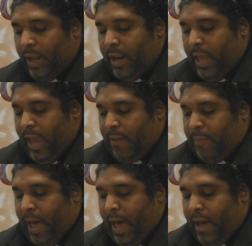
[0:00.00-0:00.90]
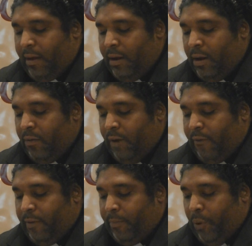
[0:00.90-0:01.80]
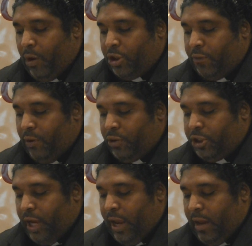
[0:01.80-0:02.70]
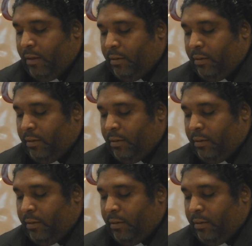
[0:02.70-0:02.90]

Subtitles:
led by Reverend Portia Rochelle,